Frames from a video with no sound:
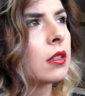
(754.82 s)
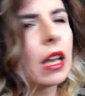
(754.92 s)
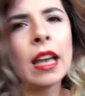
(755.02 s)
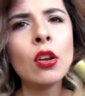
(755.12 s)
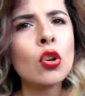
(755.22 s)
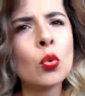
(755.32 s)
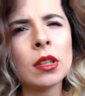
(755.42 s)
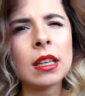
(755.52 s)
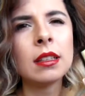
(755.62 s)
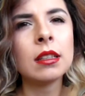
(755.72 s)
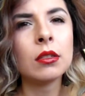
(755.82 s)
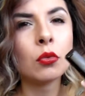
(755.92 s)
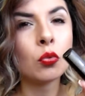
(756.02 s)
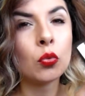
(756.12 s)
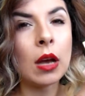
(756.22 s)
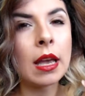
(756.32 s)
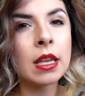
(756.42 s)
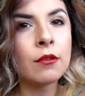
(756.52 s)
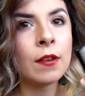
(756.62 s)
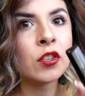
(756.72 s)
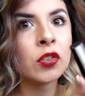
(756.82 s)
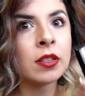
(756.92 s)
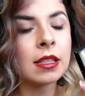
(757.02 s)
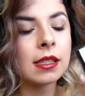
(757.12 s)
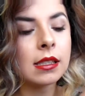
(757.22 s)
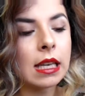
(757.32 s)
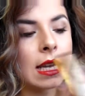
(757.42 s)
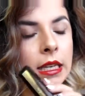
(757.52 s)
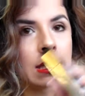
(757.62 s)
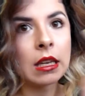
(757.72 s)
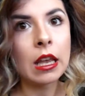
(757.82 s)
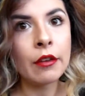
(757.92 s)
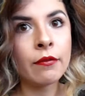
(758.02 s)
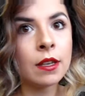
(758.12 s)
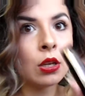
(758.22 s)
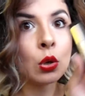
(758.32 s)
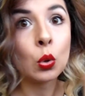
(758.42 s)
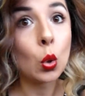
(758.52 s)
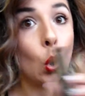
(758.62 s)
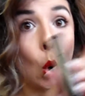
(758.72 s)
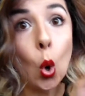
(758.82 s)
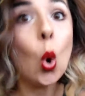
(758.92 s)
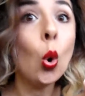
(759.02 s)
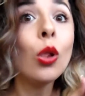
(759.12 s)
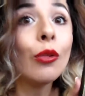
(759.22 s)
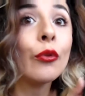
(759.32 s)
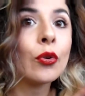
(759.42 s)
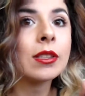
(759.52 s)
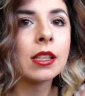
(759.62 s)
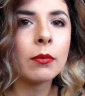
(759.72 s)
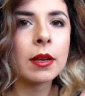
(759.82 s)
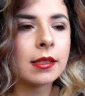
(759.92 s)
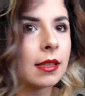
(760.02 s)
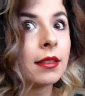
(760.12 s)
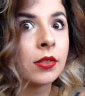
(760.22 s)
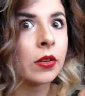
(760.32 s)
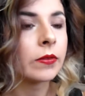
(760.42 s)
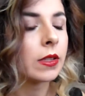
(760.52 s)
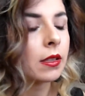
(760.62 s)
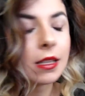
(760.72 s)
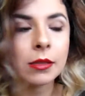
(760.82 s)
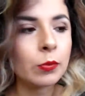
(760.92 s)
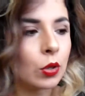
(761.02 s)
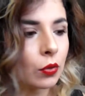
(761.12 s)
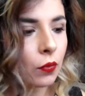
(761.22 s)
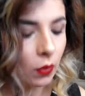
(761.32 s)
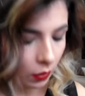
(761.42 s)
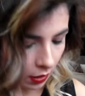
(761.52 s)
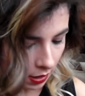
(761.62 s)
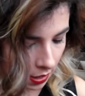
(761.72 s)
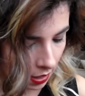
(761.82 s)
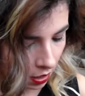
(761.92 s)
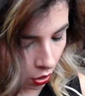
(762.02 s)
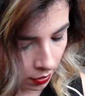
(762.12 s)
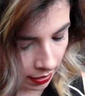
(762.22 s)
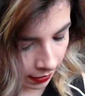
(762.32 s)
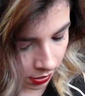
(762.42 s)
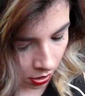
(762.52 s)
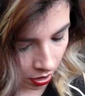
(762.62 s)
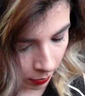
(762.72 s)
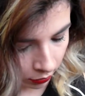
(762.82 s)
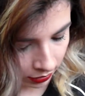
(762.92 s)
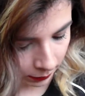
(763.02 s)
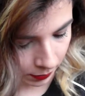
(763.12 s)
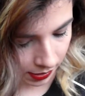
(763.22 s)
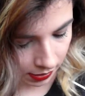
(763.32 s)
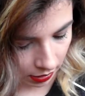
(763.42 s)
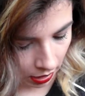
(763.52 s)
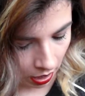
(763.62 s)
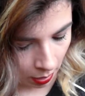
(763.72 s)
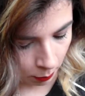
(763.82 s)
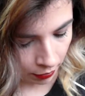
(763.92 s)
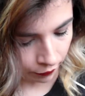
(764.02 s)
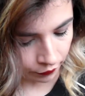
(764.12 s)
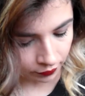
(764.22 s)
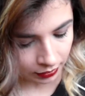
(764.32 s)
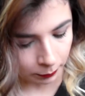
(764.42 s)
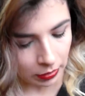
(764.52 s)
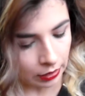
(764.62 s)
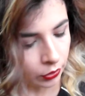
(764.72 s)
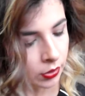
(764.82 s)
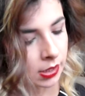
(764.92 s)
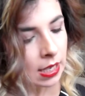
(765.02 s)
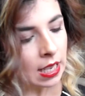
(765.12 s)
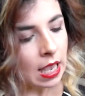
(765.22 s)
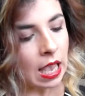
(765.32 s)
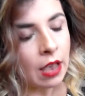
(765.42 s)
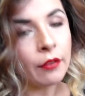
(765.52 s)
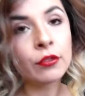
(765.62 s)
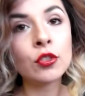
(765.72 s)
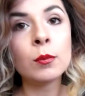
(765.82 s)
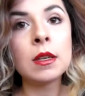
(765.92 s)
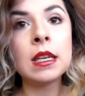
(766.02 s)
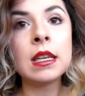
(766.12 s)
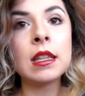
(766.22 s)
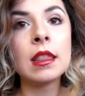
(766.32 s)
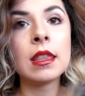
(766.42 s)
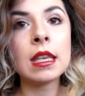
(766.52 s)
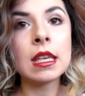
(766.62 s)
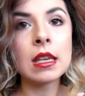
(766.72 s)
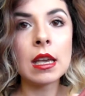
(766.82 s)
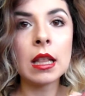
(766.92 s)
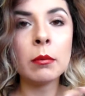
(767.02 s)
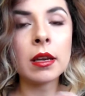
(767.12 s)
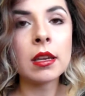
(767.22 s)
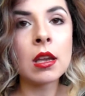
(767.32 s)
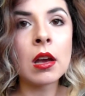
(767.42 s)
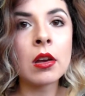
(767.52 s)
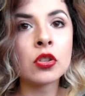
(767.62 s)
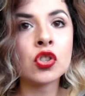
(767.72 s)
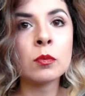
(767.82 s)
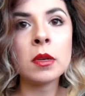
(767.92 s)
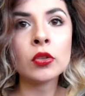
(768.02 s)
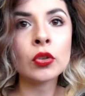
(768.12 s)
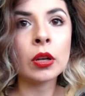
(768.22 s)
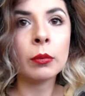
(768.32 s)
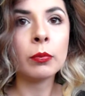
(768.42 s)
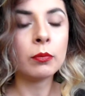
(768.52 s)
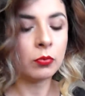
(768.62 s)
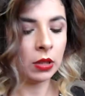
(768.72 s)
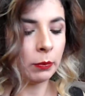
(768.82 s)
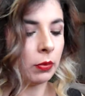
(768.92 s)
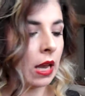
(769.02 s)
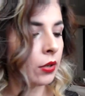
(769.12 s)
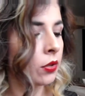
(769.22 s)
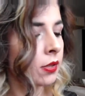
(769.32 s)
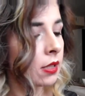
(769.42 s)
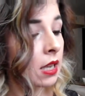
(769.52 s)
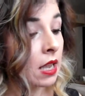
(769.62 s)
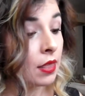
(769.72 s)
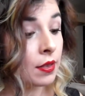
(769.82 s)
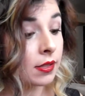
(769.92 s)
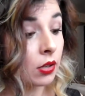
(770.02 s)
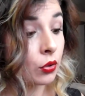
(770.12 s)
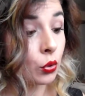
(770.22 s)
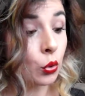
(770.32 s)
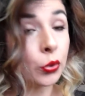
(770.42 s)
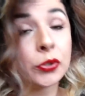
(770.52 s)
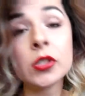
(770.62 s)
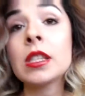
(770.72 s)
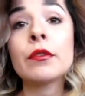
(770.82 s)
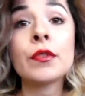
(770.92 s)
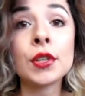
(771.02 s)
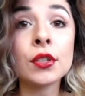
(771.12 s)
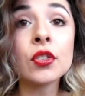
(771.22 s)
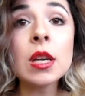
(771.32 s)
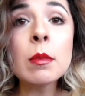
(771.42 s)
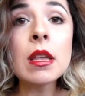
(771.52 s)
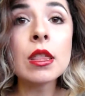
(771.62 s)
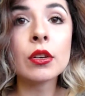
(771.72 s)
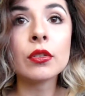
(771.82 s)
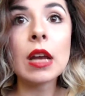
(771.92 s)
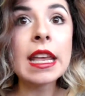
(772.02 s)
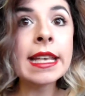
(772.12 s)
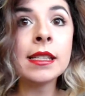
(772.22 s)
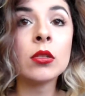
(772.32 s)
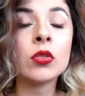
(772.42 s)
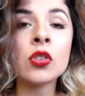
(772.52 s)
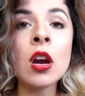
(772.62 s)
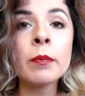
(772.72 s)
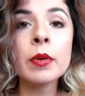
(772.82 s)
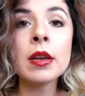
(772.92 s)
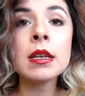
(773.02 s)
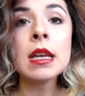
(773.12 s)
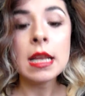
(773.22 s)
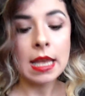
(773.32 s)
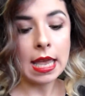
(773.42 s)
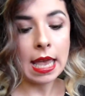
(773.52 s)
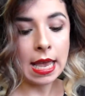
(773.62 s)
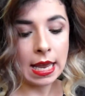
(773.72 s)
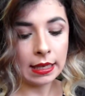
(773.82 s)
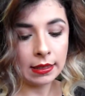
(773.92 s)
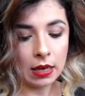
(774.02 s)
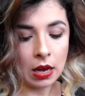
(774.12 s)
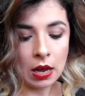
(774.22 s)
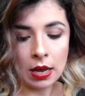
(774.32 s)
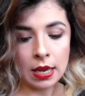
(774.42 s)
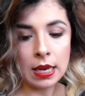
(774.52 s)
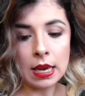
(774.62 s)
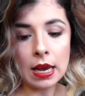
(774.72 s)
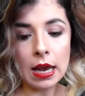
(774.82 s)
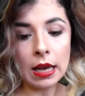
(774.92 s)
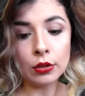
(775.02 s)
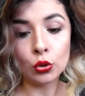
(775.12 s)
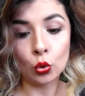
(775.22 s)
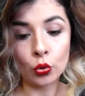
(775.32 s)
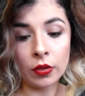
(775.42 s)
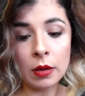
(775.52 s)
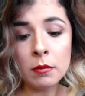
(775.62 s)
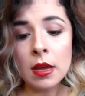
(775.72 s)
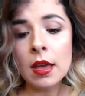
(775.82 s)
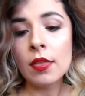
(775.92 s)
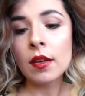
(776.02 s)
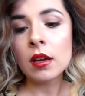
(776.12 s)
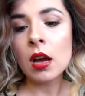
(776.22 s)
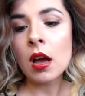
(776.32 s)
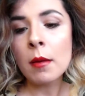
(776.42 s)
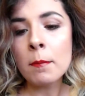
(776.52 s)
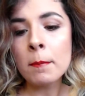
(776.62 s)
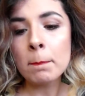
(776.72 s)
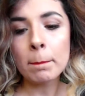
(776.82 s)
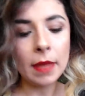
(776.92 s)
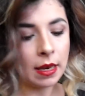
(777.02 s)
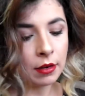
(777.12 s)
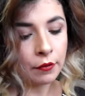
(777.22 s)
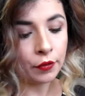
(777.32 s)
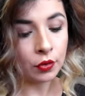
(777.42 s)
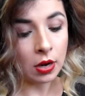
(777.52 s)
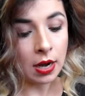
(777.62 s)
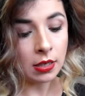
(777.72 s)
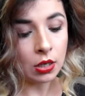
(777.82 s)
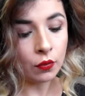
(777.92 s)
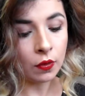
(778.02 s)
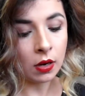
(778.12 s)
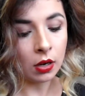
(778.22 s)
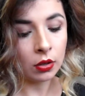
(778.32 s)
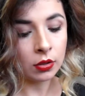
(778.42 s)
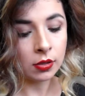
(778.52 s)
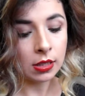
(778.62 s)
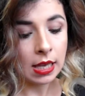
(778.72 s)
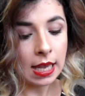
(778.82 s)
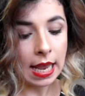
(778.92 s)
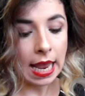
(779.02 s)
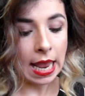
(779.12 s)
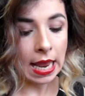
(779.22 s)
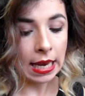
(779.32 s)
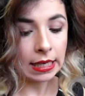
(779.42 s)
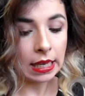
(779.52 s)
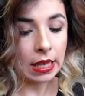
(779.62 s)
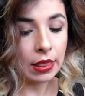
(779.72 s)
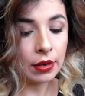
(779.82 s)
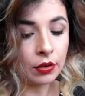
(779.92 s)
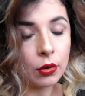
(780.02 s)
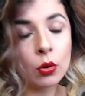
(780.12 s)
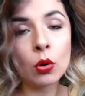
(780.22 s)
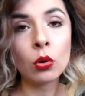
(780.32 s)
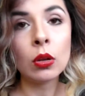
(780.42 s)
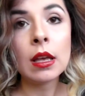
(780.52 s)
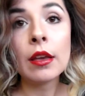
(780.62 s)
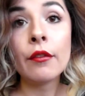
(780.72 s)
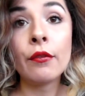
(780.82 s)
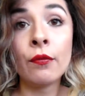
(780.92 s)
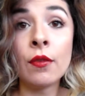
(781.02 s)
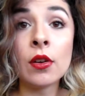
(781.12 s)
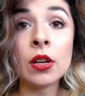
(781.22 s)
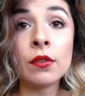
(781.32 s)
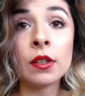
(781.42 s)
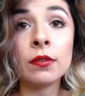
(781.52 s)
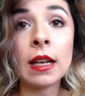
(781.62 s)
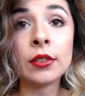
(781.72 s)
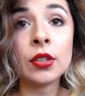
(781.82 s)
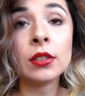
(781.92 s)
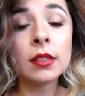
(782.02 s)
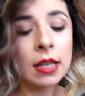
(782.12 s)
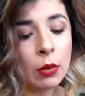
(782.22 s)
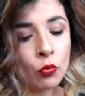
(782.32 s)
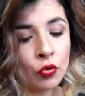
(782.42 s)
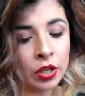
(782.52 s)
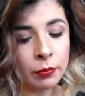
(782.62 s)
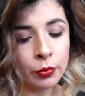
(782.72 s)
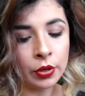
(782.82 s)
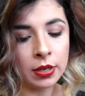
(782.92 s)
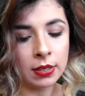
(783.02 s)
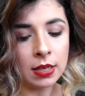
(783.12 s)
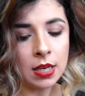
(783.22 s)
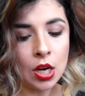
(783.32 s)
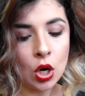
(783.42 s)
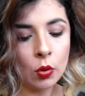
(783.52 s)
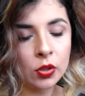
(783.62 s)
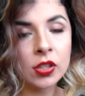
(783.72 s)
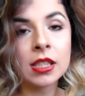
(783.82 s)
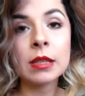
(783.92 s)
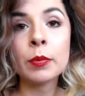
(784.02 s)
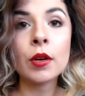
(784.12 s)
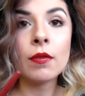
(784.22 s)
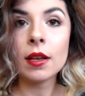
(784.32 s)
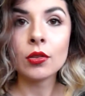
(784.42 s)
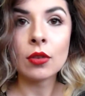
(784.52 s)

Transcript: I don't know what I did. I featured this in a video all for itself because it deserves it. It's beautiful. Okay, let's talk about lips. Um, my favorite lip liners have to be the Il Makiage Mineral Lip Liners. These are gorgeous. They're very creamy. They're easy to sharpen and I adore them. They come in a variety of colors and they're all very, very flattering. Today I'm wearing burgundy, which is the perfect